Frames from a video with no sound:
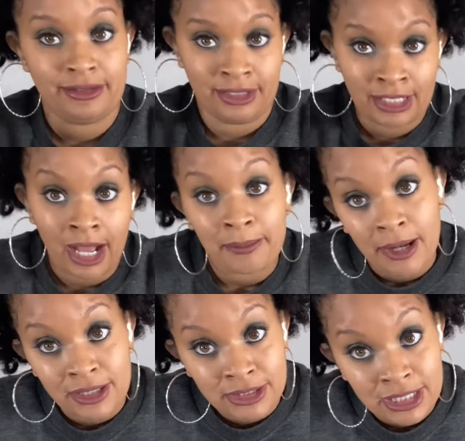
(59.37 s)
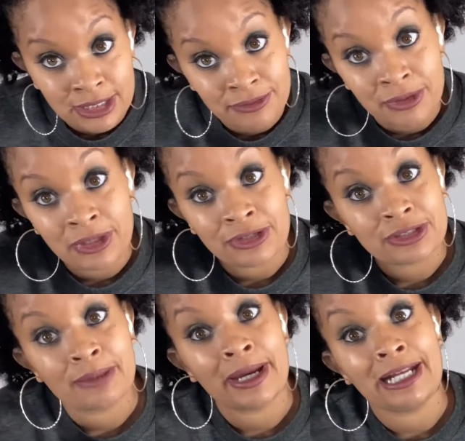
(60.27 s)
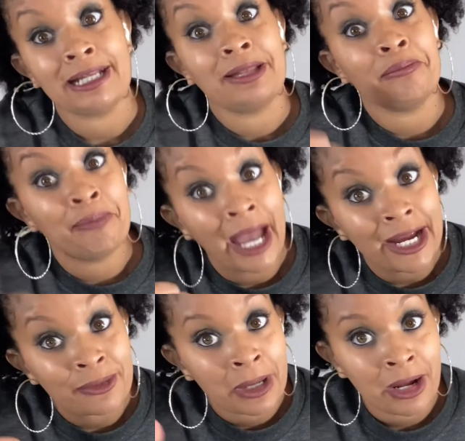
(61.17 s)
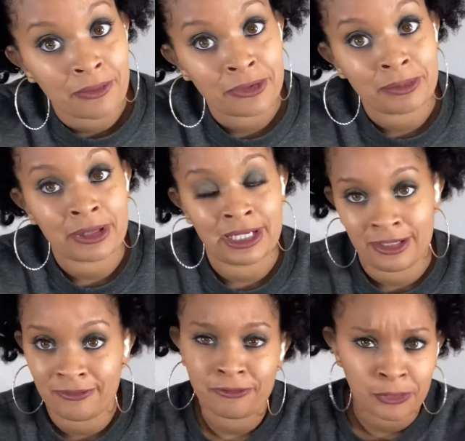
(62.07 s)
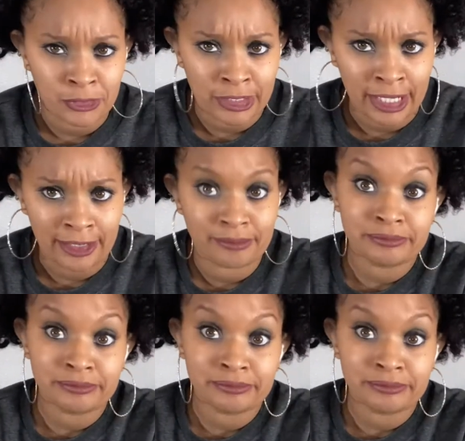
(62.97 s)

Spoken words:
And I apologize if you hear somebody in the background, they're playing Fortnite.